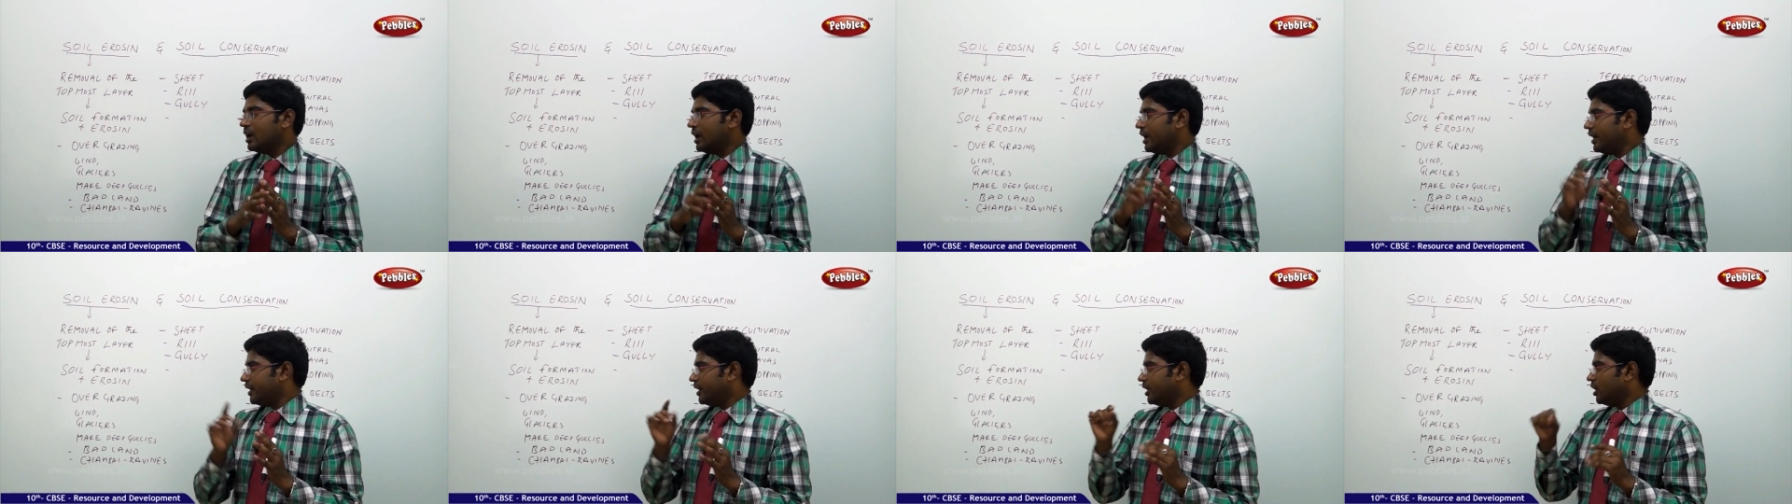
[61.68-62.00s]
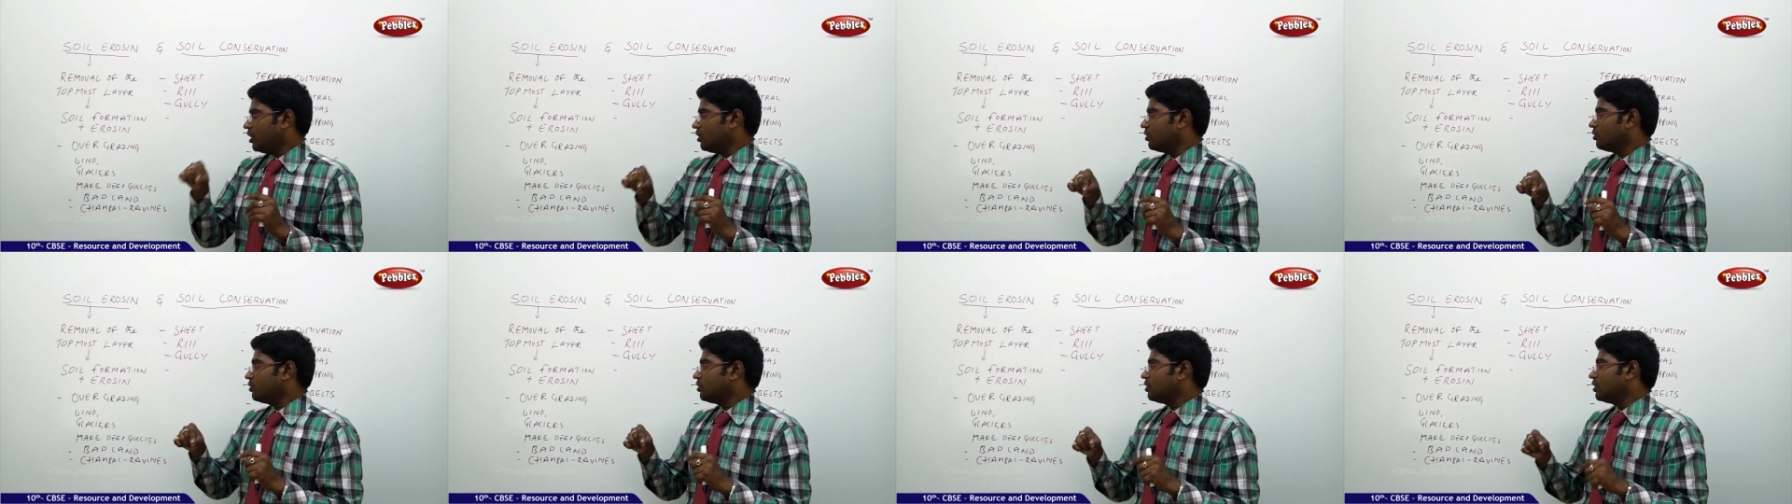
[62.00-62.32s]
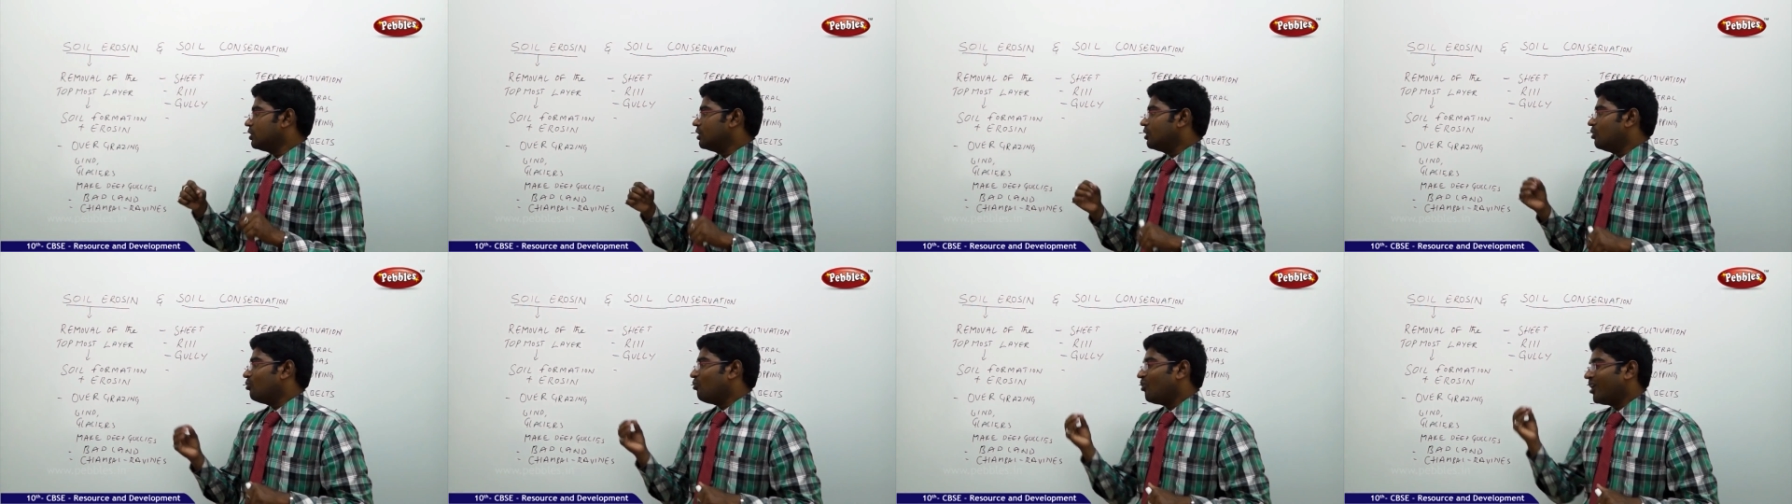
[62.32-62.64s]
And
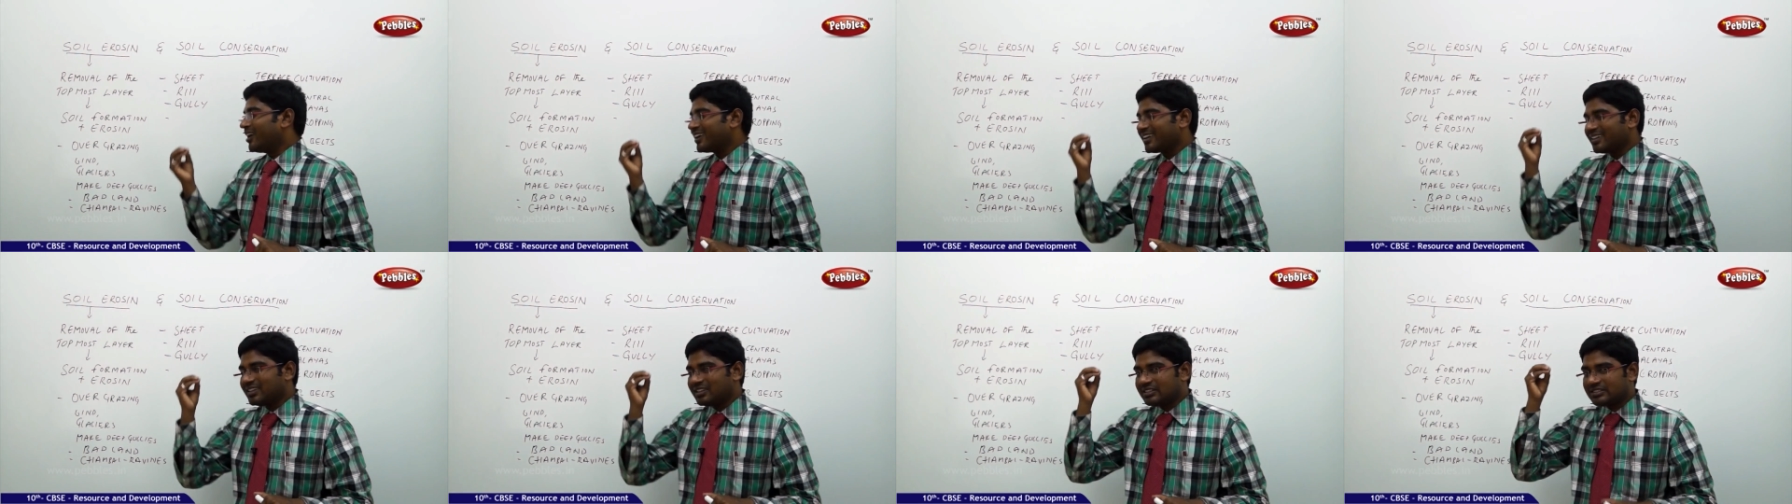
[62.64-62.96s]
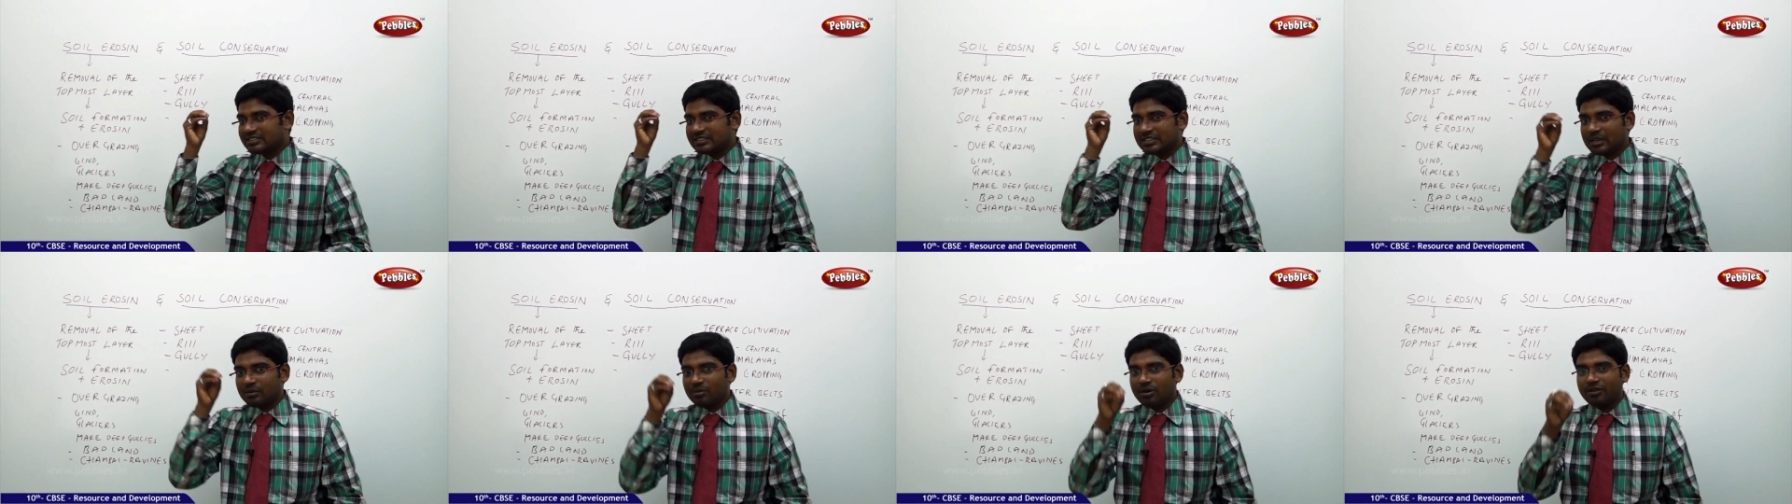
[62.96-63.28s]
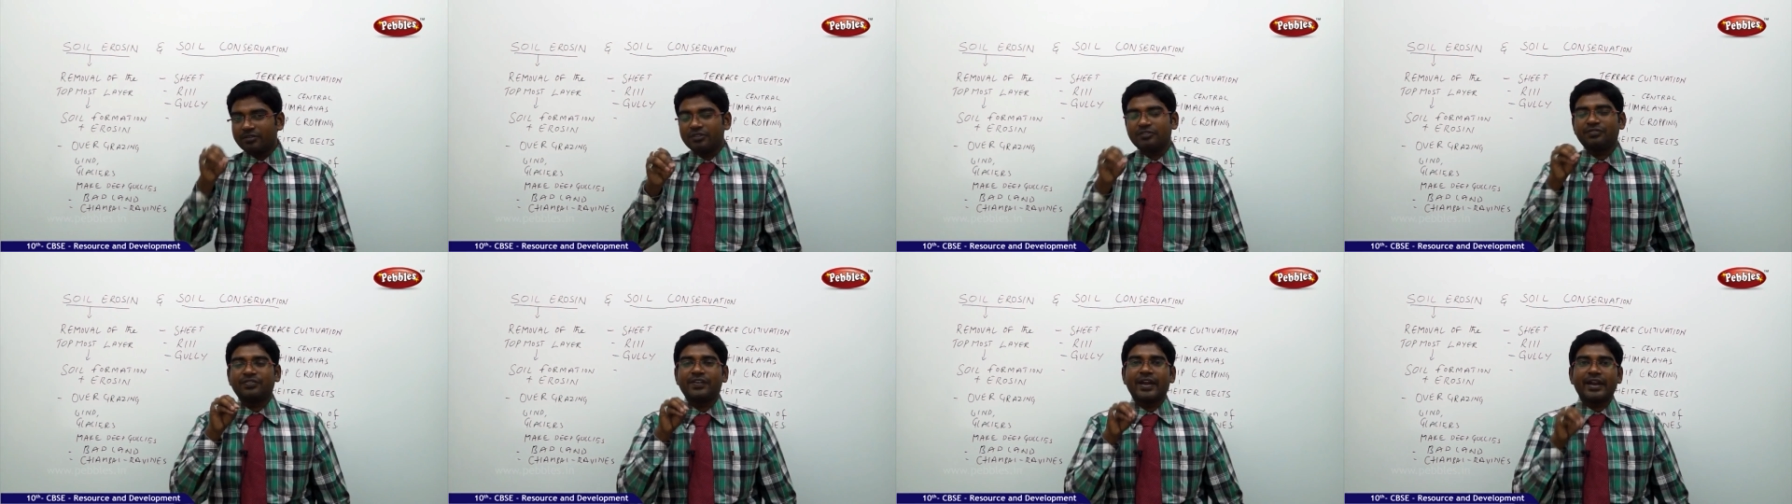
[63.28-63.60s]
now, what are the some
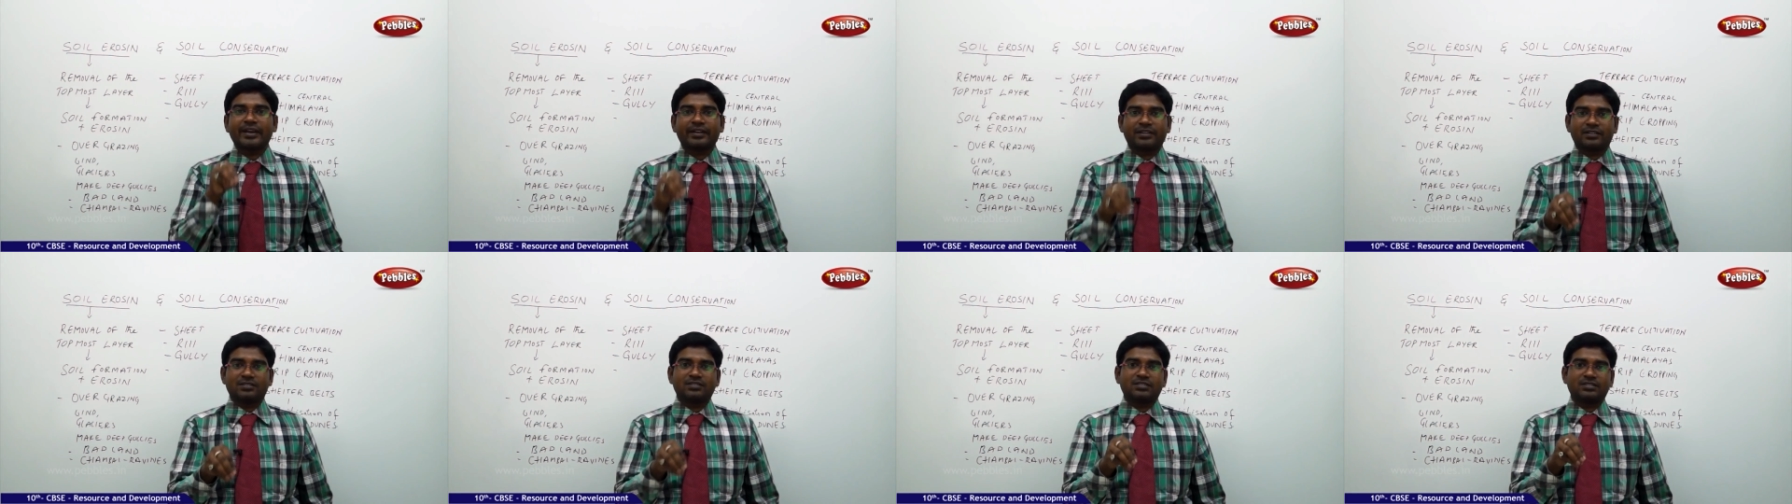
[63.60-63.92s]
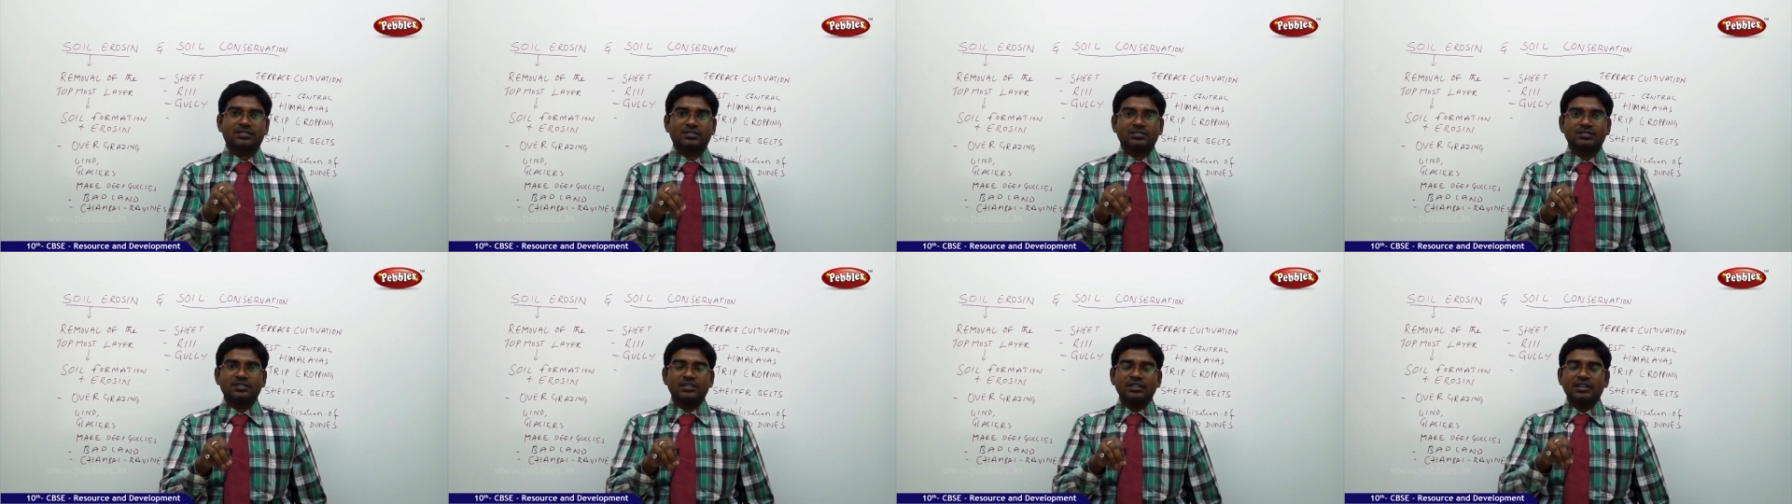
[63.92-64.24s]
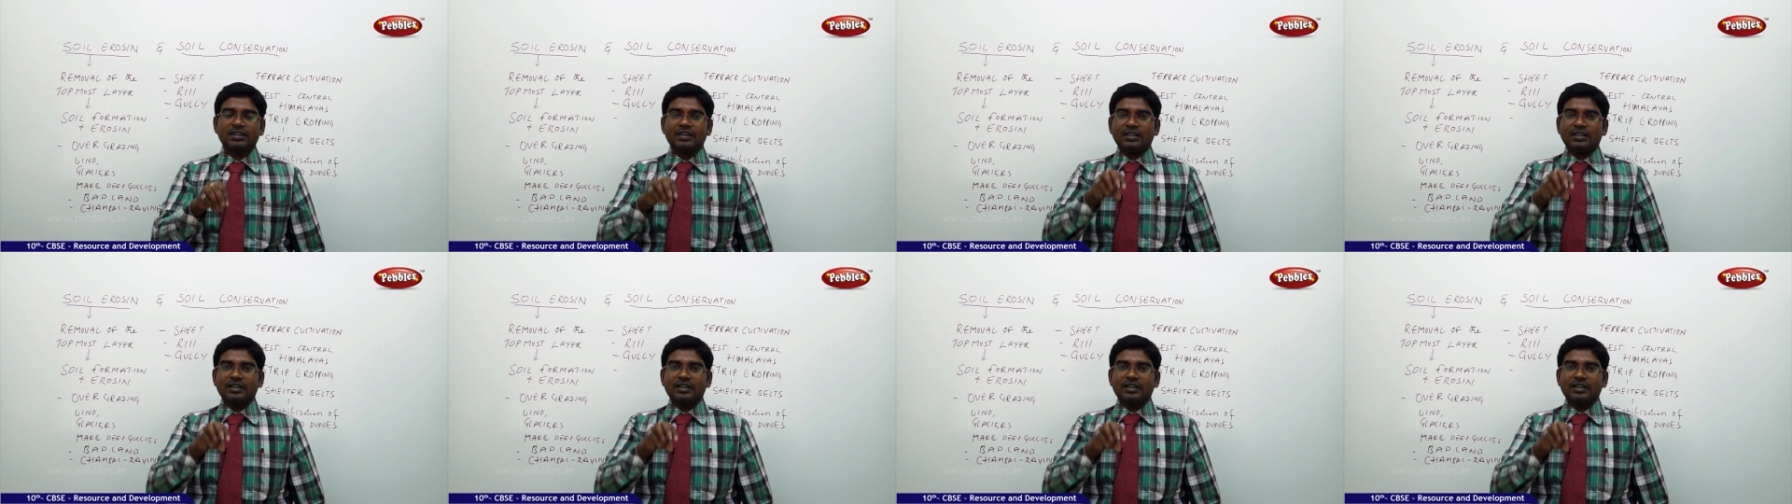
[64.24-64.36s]
of the factors